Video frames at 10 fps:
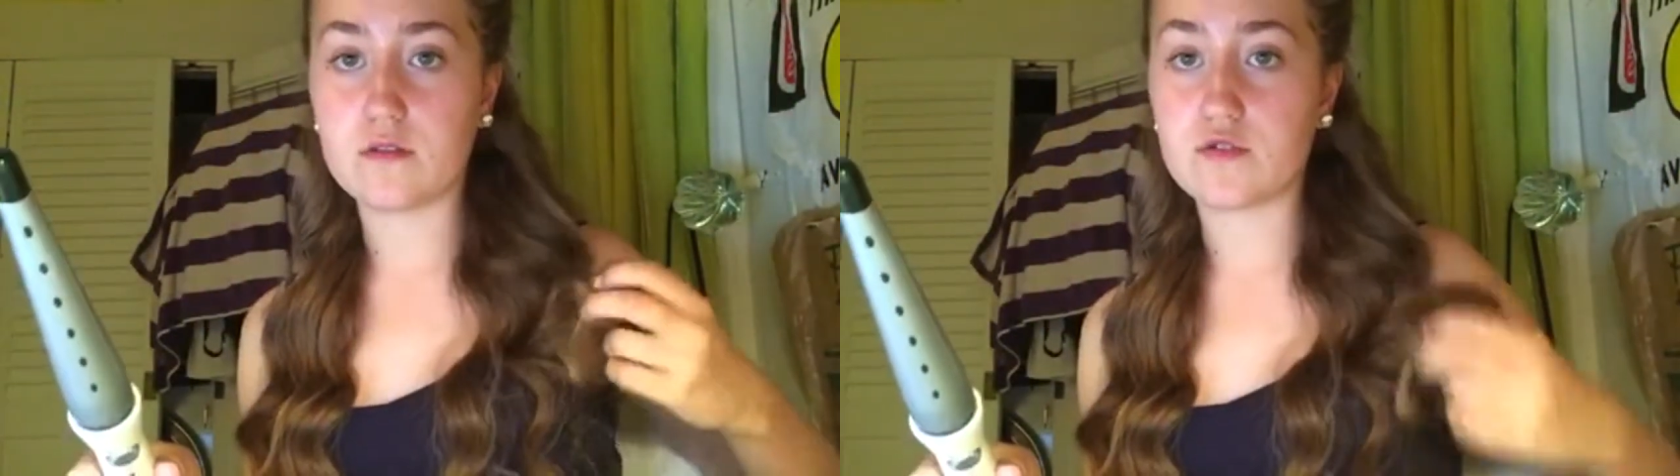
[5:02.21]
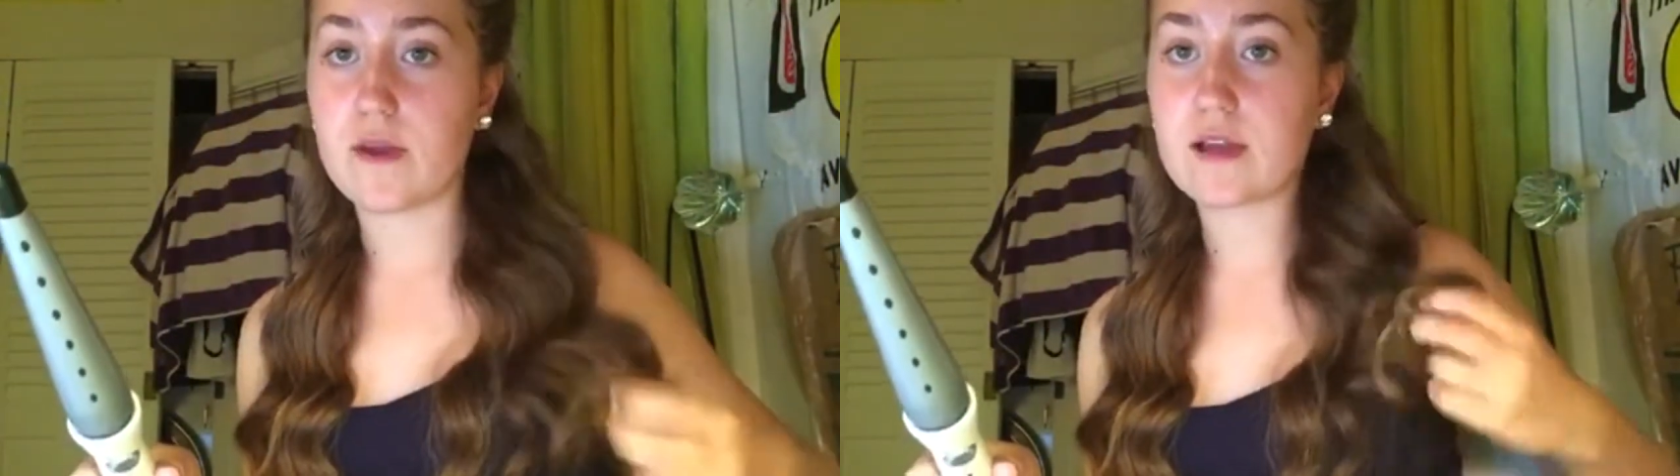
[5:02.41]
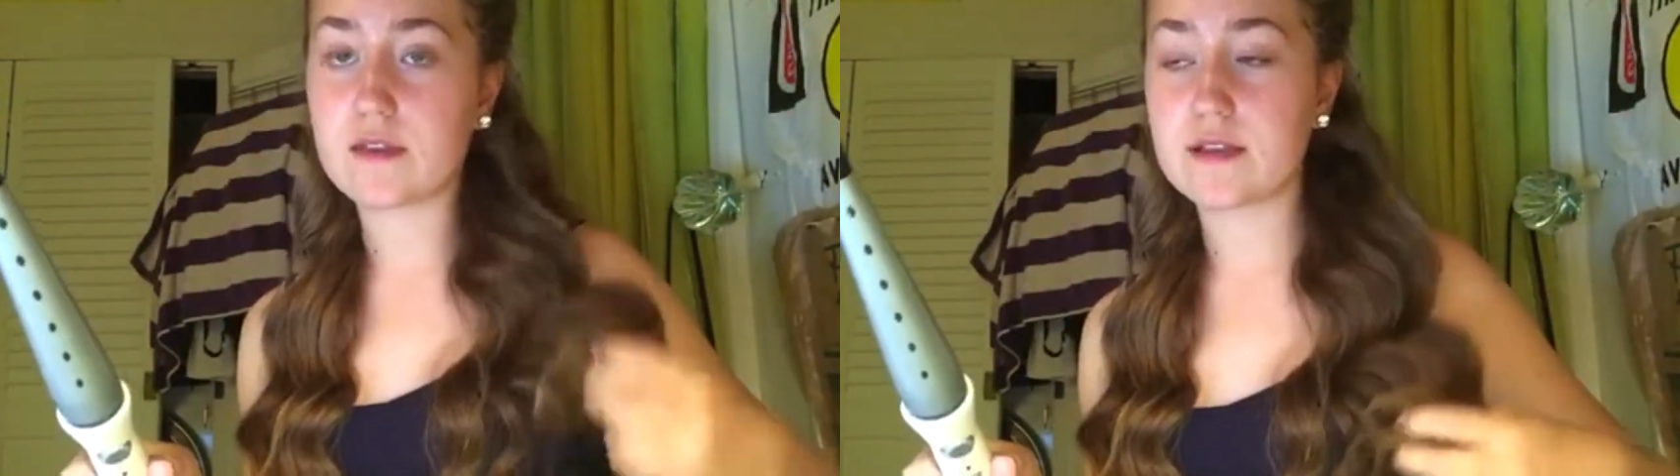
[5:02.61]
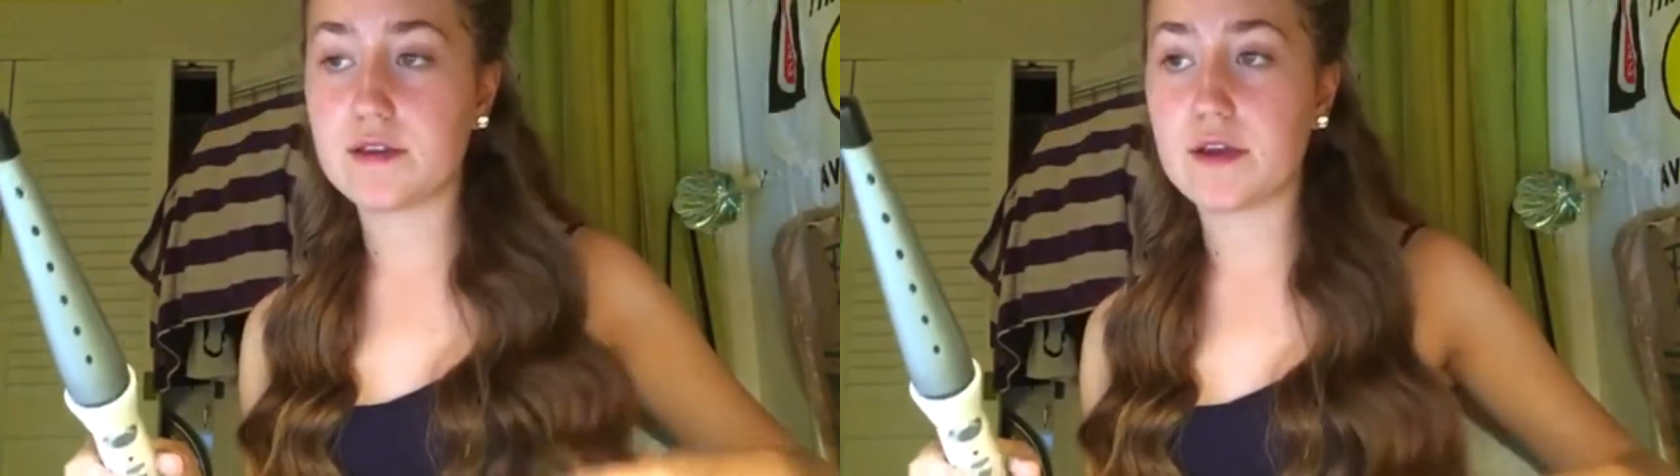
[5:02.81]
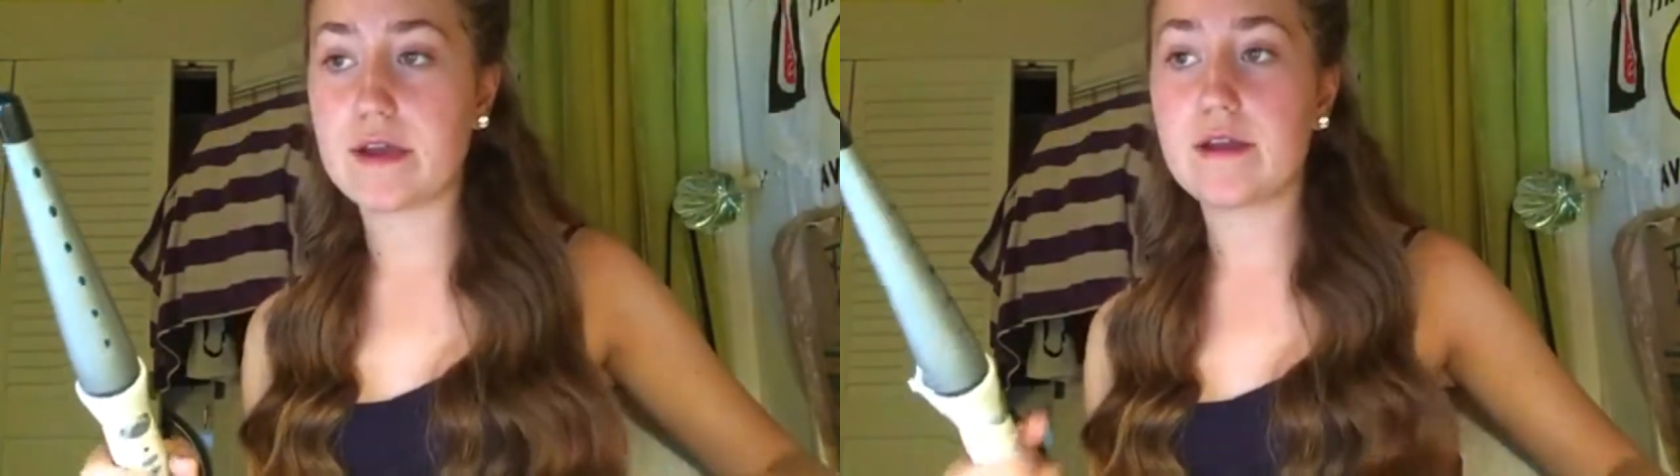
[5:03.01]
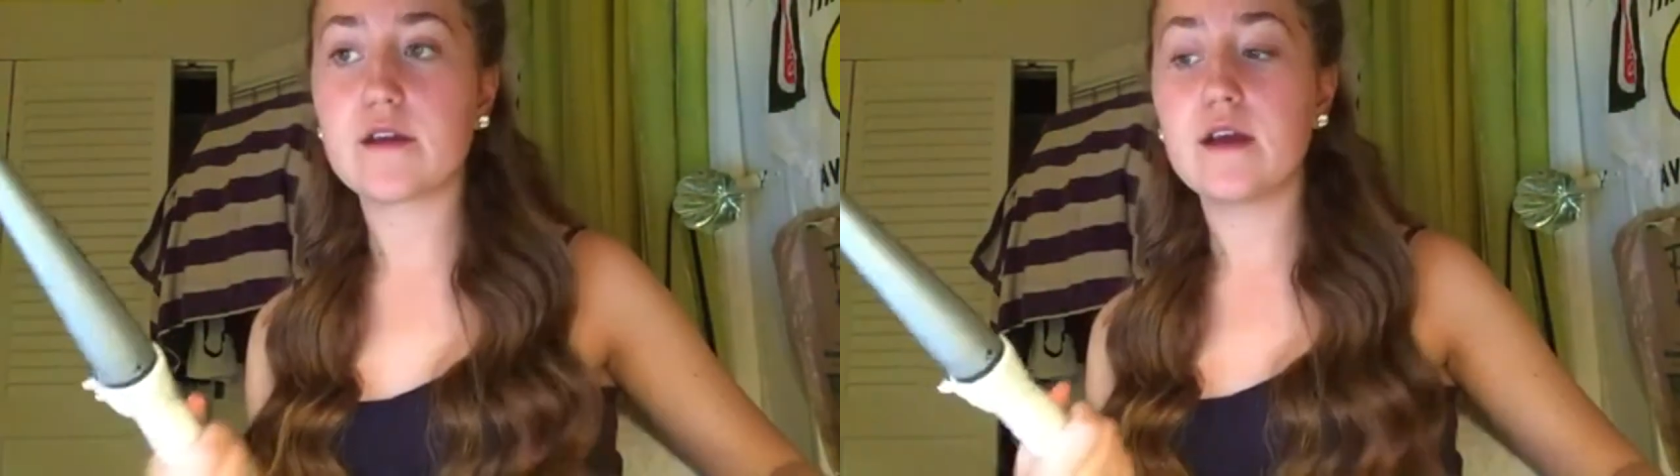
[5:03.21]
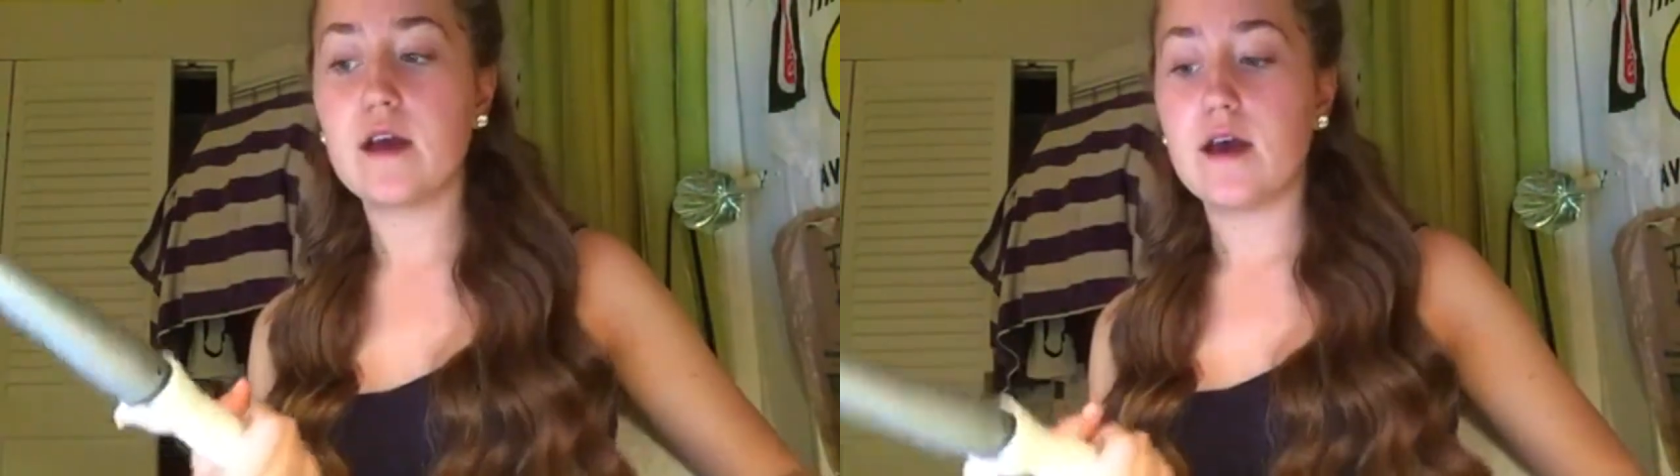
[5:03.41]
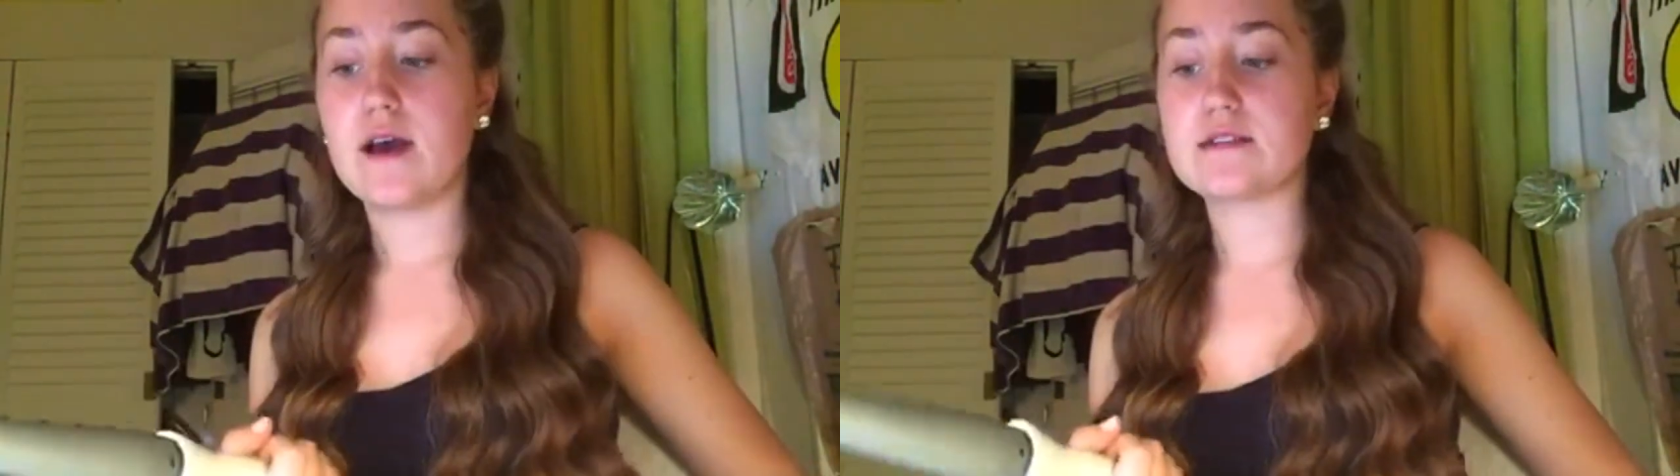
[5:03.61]
directly to your hair
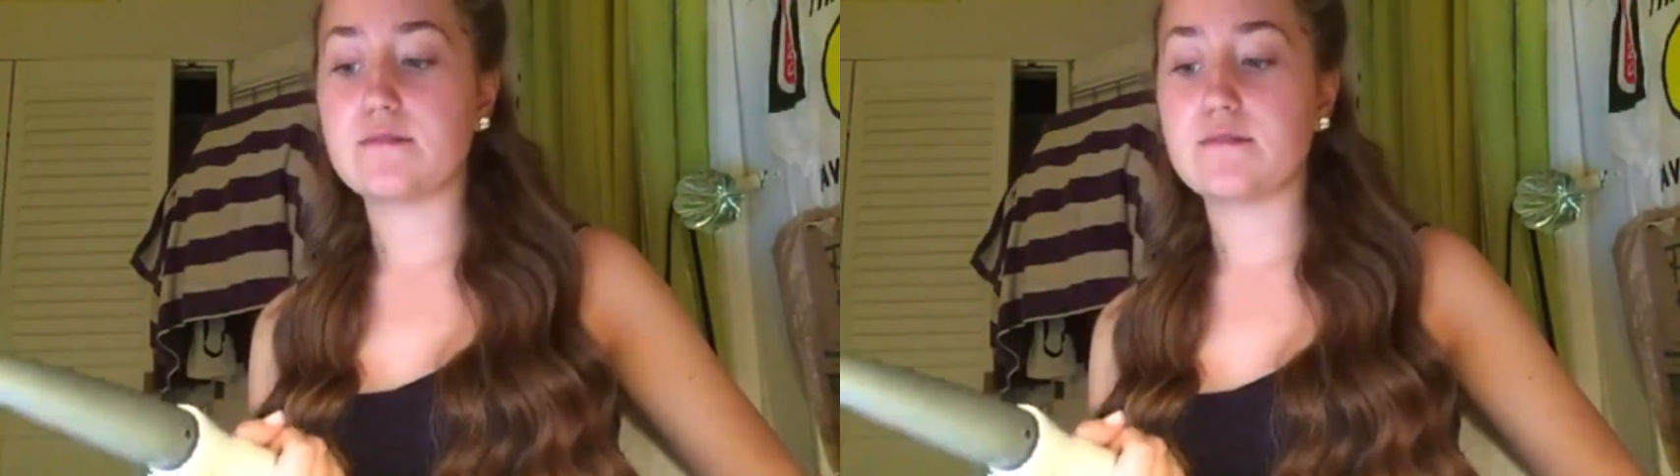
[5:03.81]
as